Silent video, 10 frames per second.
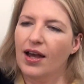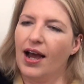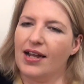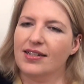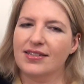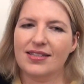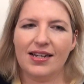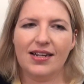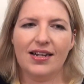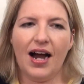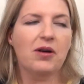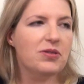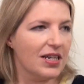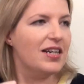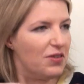and uh, I
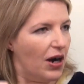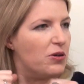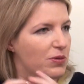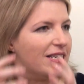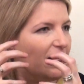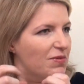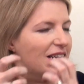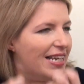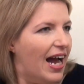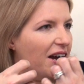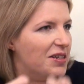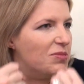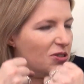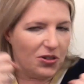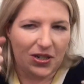was kind of I always get really
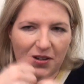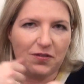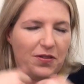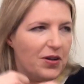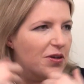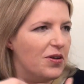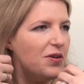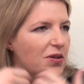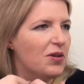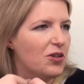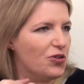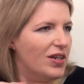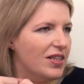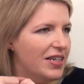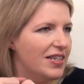hyped, you know, kind of uh,
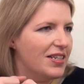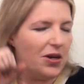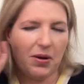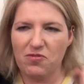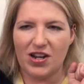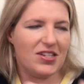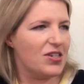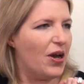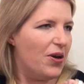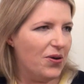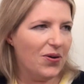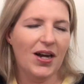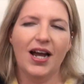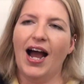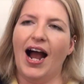adrenaline, you know, I'm ready to go,
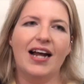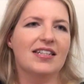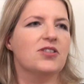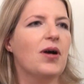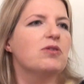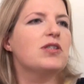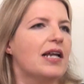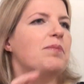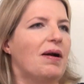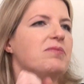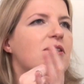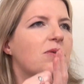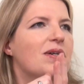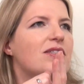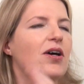and so I was kind of bouncing
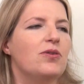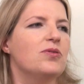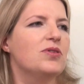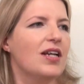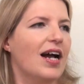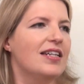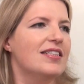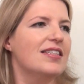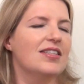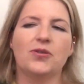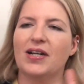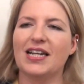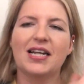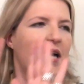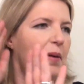on my toes, and uh, so I
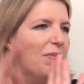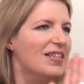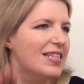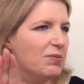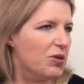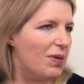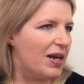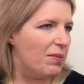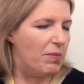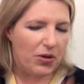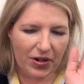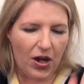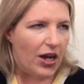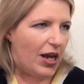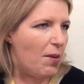kind of patted him on the back. I remember going,
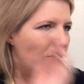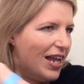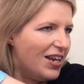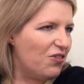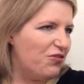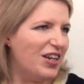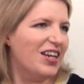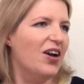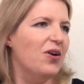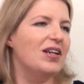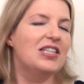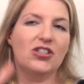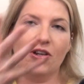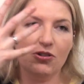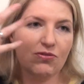"Come on, then, off we go!" And he
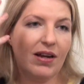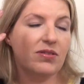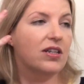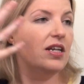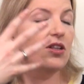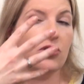turned round and he